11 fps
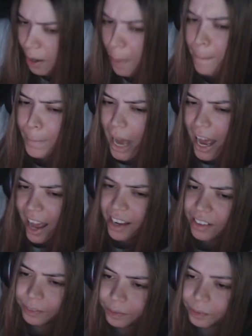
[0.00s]
Goodbye.
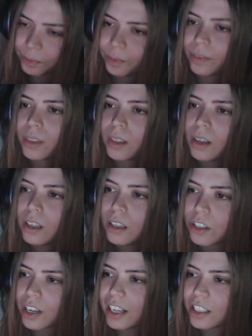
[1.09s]

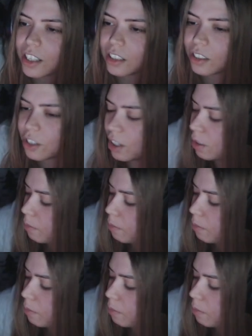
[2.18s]
Should I turn the